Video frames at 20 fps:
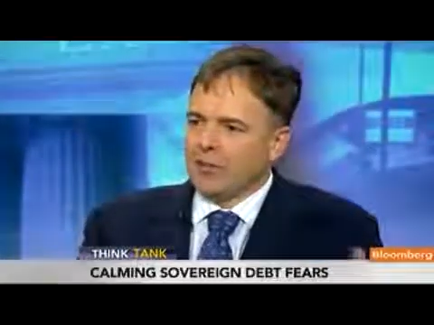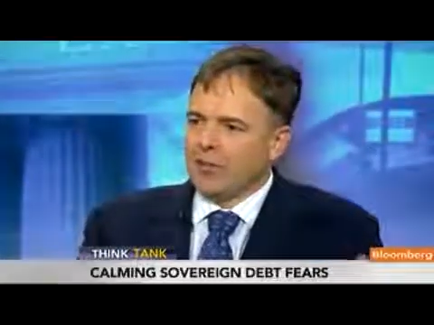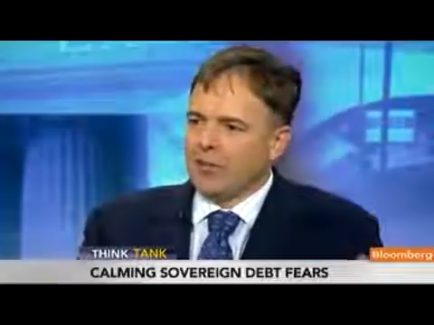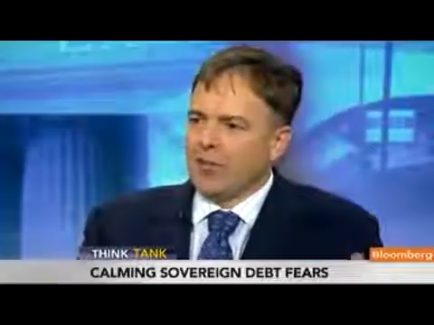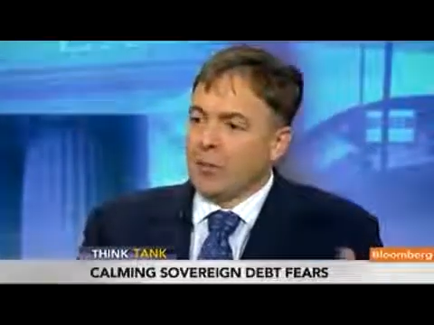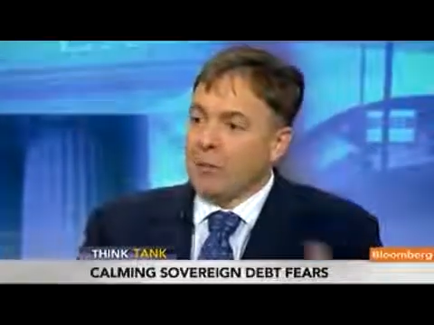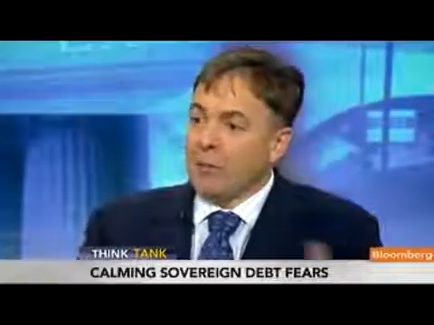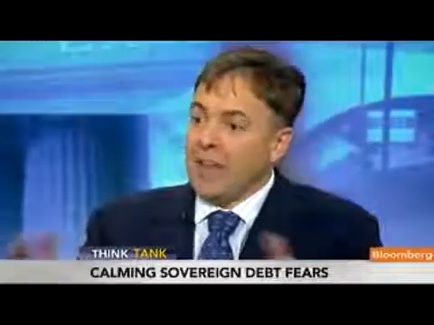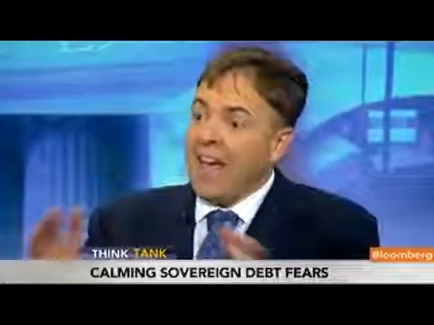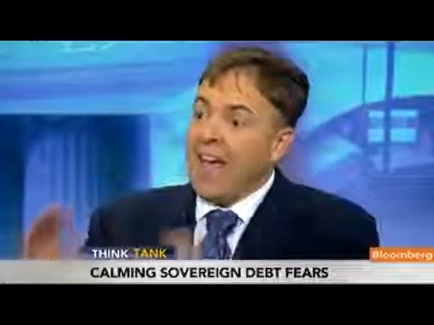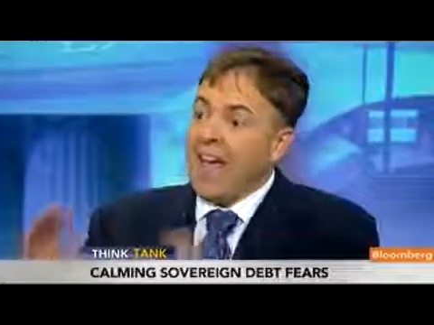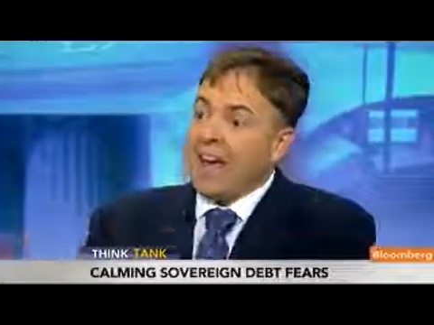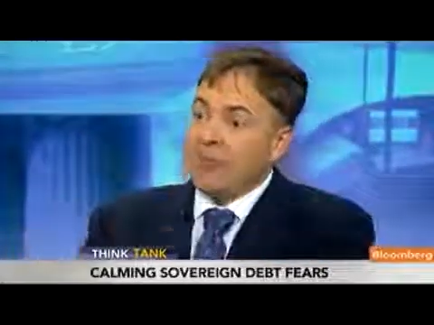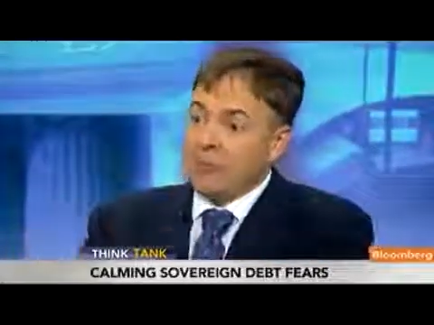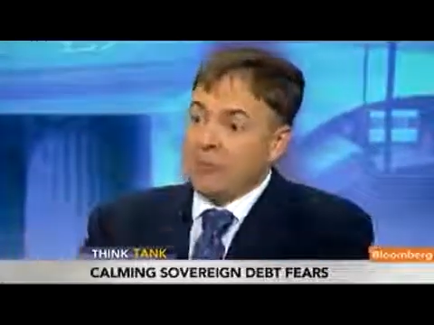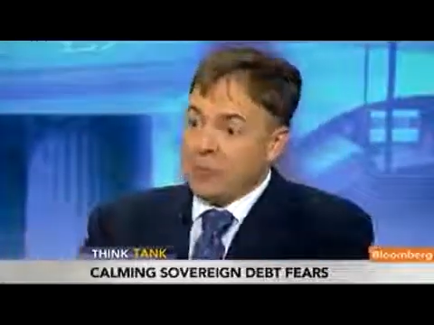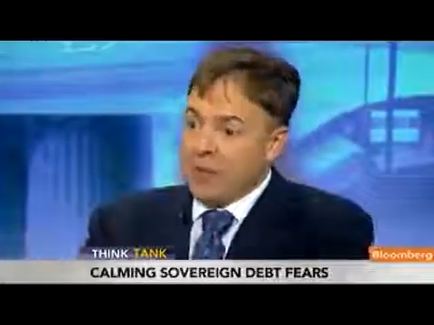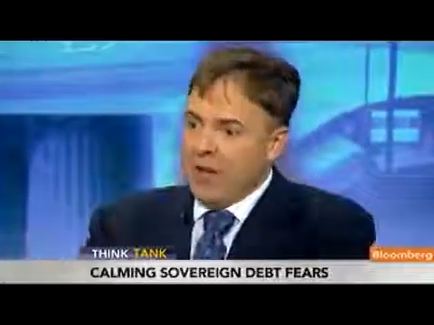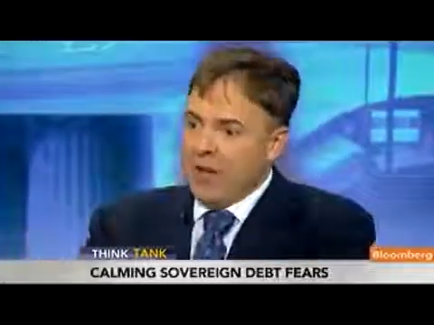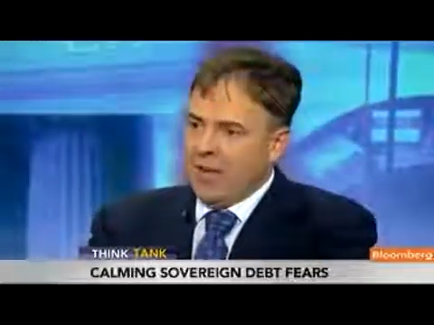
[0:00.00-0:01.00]
from the
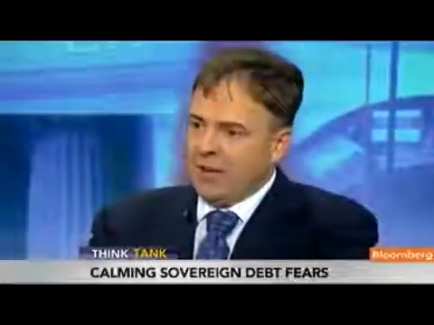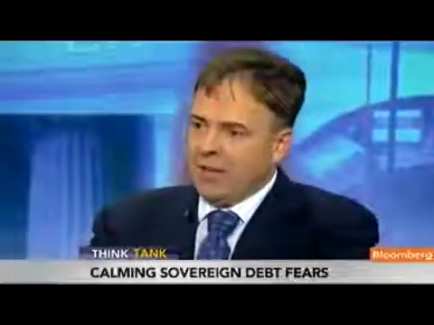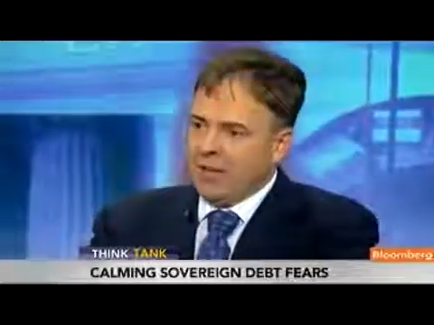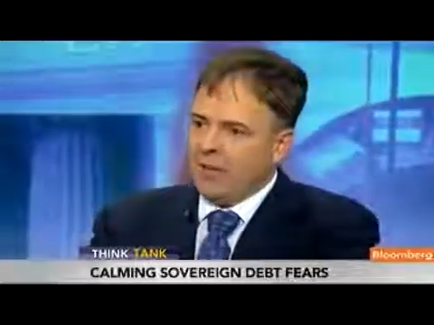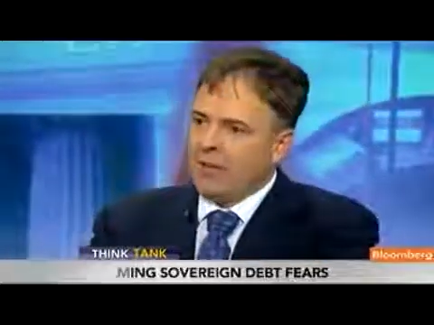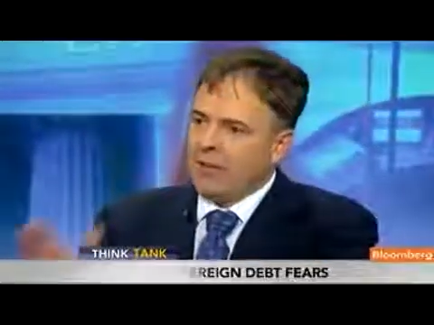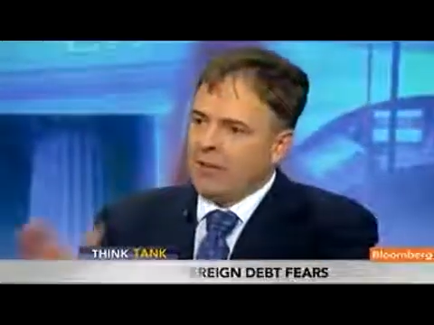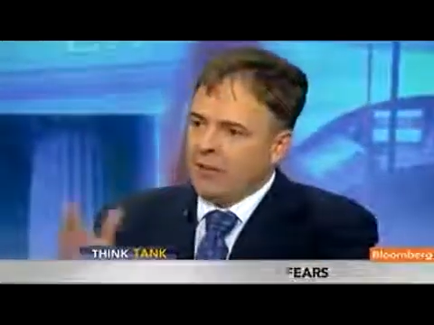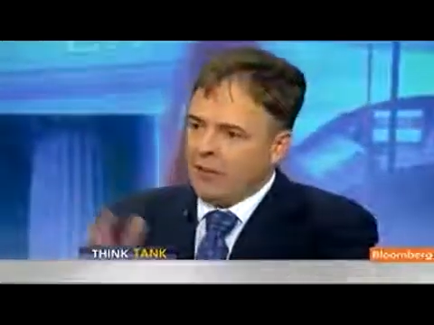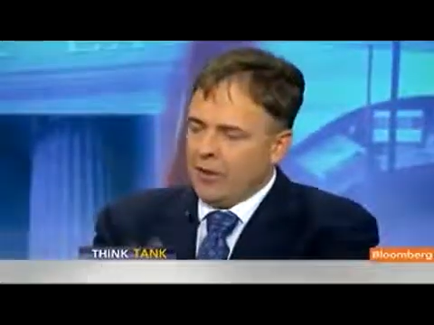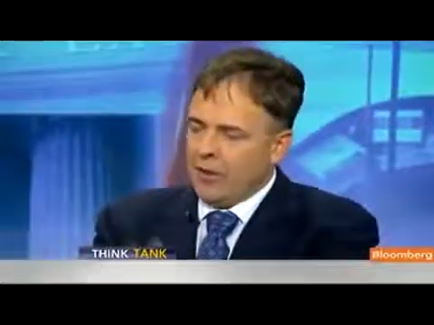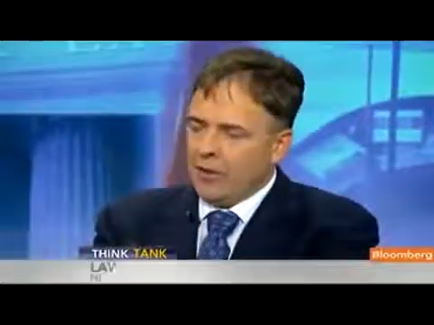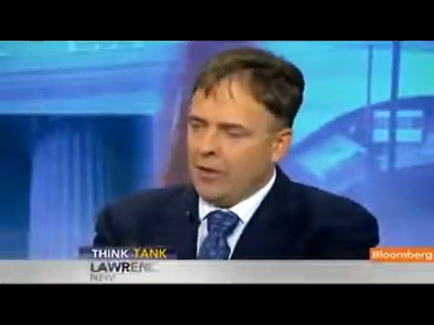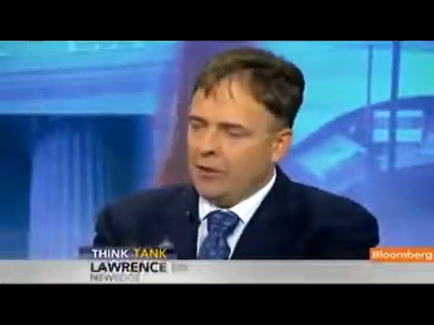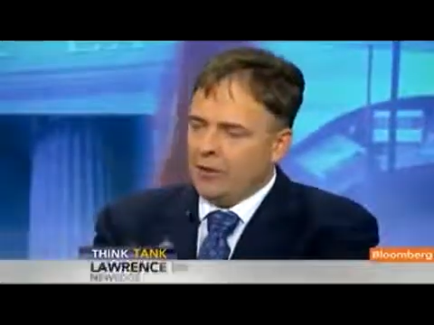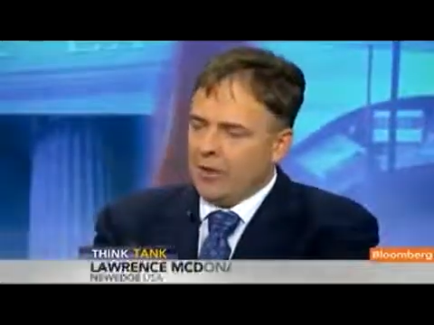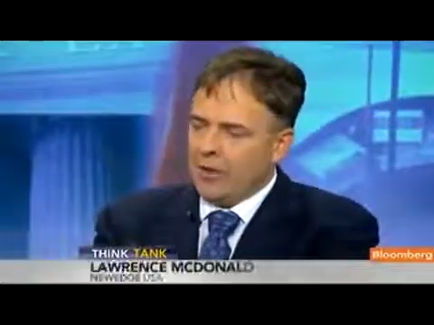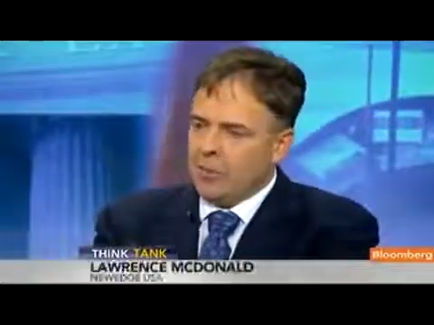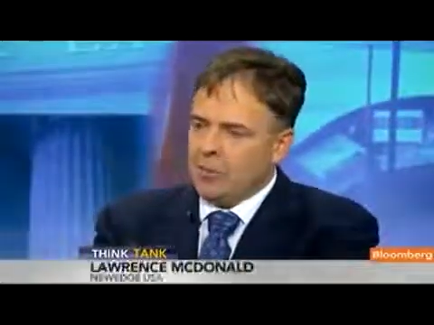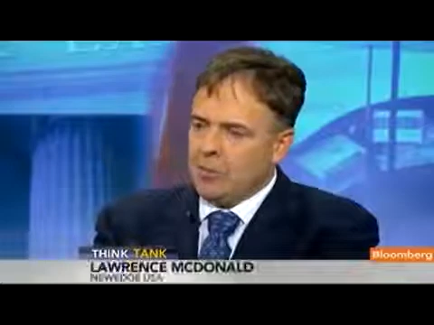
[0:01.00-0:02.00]
aftermath of the
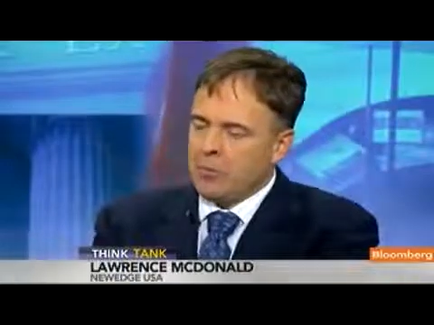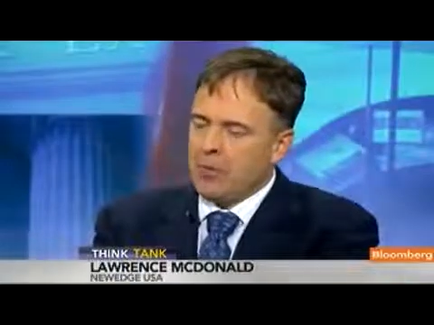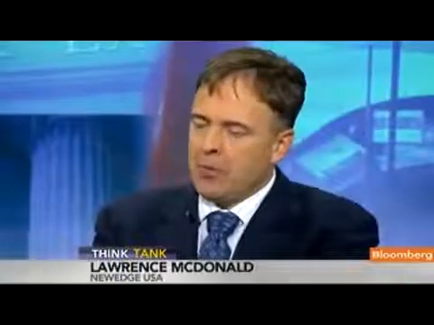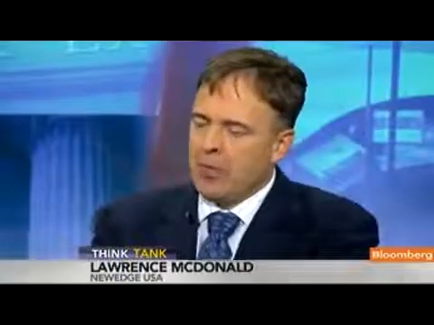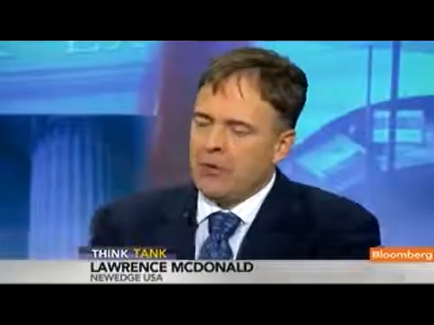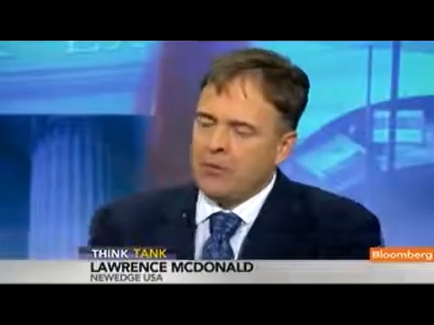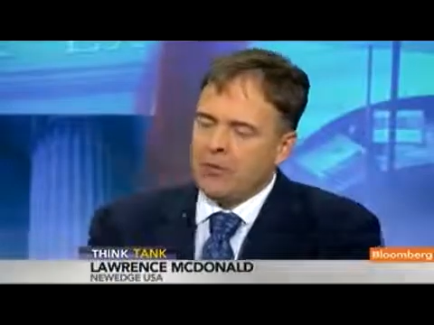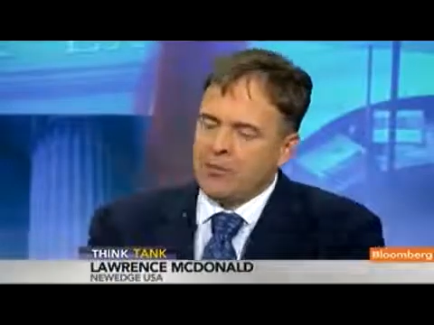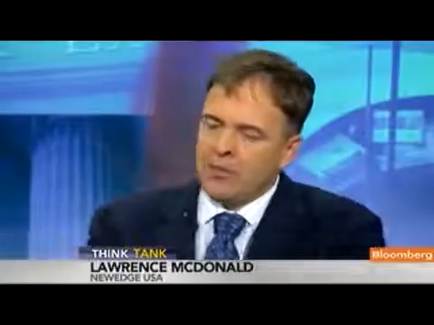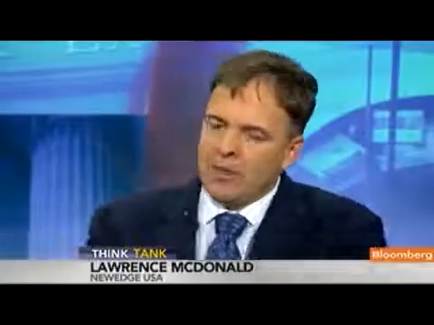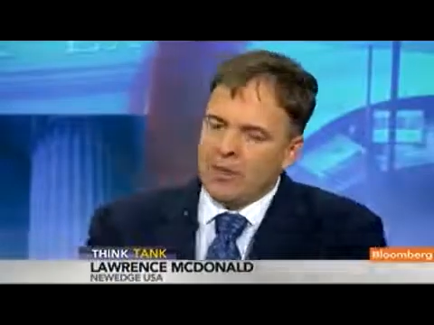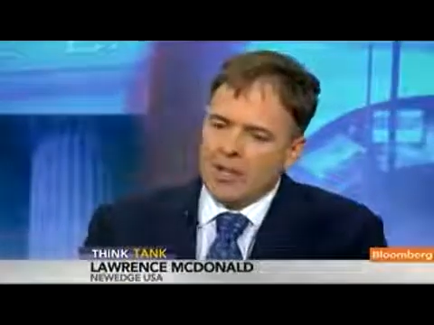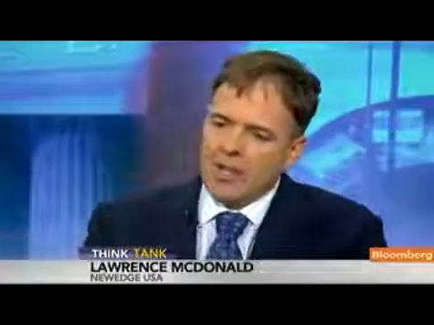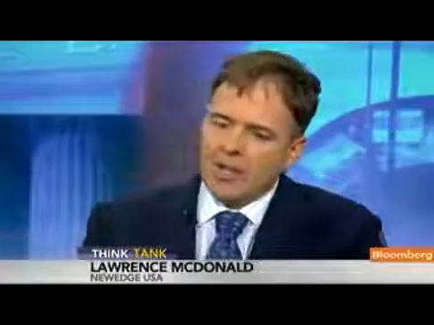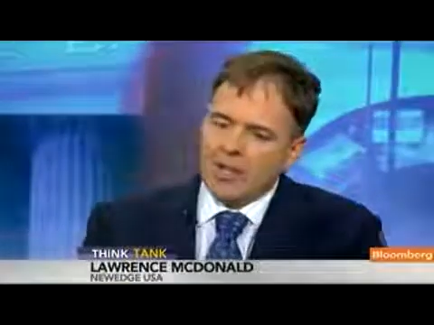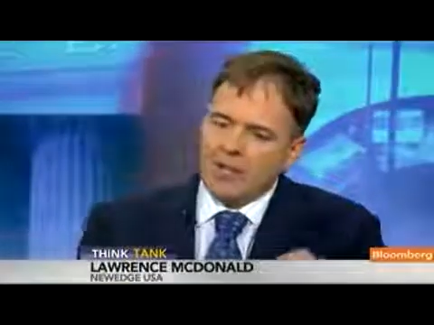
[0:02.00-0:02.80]
failure of Lehman Brothers,